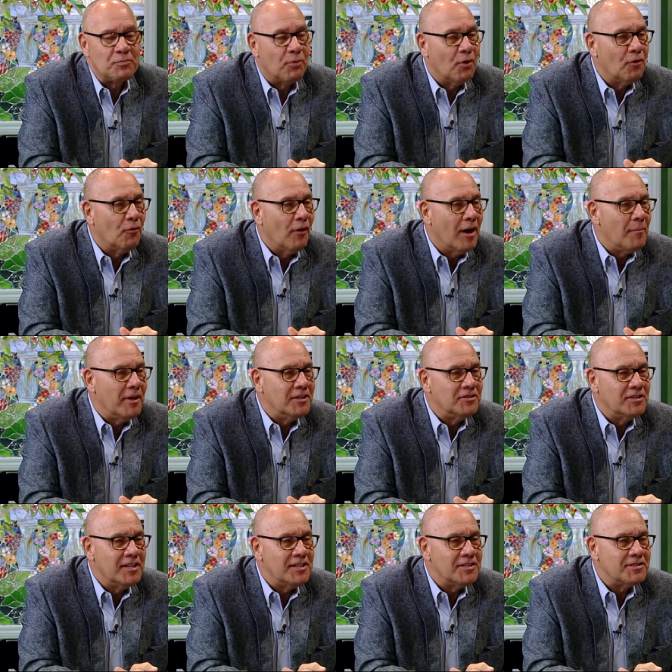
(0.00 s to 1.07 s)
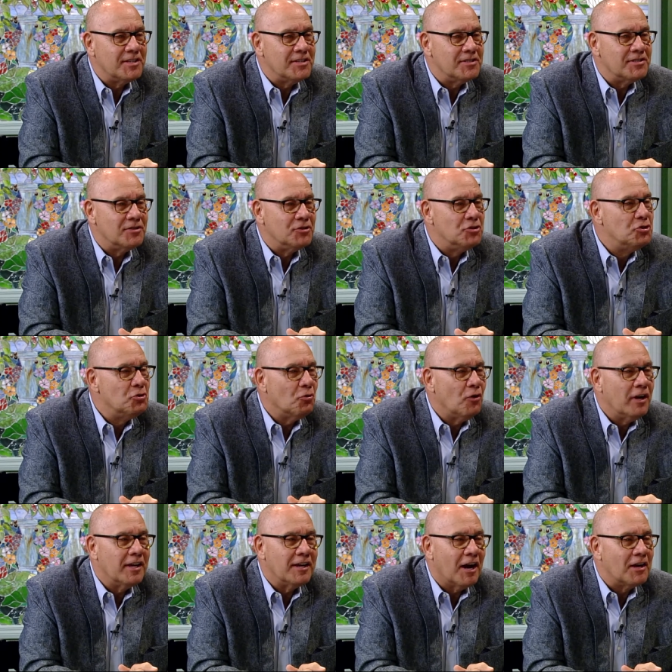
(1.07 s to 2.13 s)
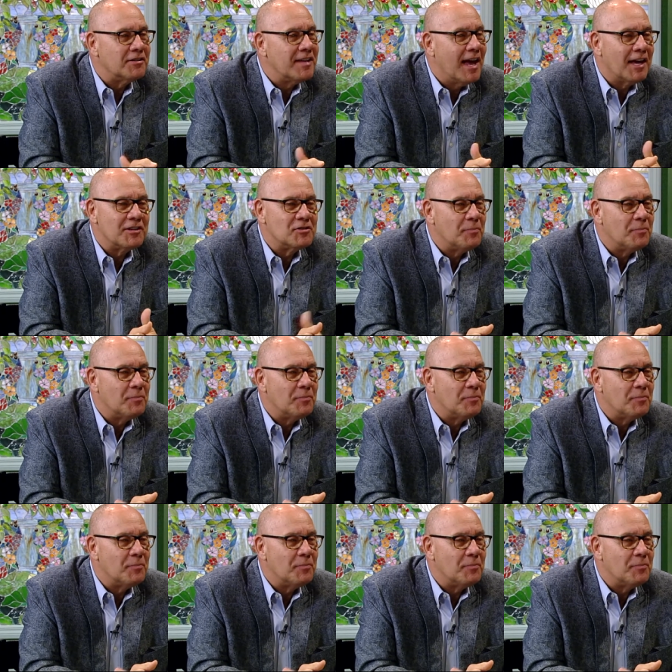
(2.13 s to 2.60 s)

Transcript: program exists is Joy in Our Town is